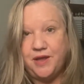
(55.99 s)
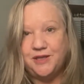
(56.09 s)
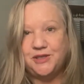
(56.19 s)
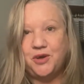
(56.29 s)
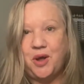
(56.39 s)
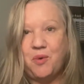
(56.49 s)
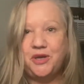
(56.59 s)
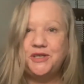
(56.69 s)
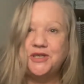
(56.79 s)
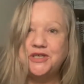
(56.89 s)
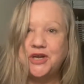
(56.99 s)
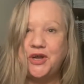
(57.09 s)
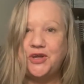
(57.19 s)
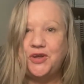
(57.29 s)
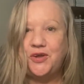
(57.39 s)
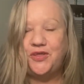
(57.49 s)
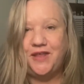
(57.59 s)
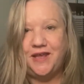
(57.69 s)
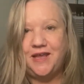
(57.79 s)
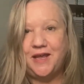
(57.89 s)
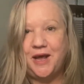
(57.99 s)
So I wanted to show you the